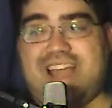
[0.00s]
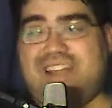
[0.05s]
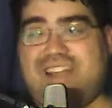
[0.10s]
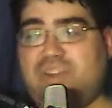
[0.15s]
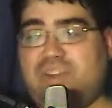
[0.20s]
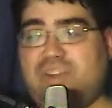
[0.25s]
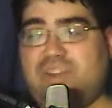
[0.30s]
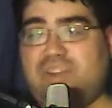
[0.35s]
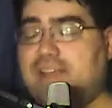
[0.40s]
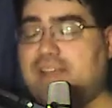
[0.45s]

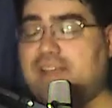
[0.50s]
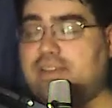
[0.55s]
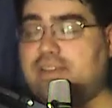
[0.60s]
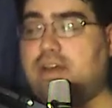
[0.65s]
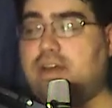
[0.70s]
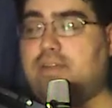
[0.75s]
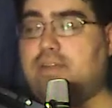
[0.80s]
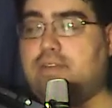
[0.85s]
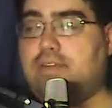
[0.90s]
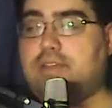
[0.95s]
the way I
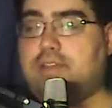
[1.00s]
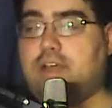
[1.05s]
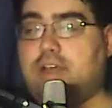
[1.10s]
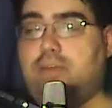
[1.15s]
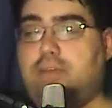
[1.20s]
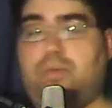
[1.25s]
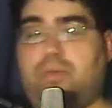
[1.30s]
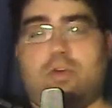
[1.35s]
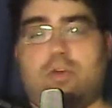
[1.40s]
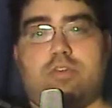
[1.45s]
thought of a
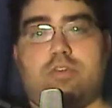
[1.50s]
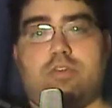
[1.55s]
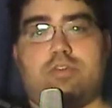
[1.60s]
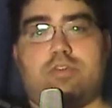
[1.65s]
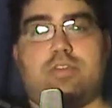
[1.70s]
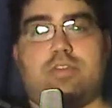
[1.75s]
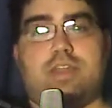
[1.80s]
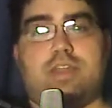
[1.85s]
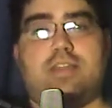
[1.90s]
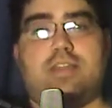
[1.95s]
teleporter
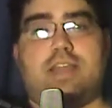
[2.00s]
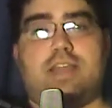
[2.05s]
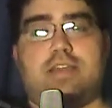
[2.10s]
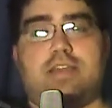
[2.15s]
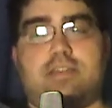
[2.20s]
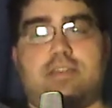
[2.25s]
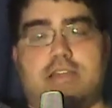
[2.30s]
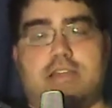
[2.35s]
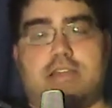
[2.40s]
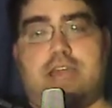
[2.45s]
is think like a
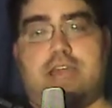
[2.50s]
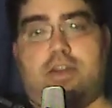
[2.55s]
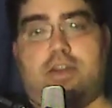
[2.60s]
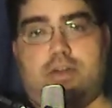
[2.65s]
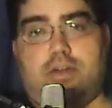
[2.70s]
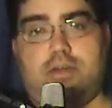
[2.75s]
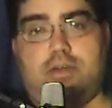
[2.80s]
scanner.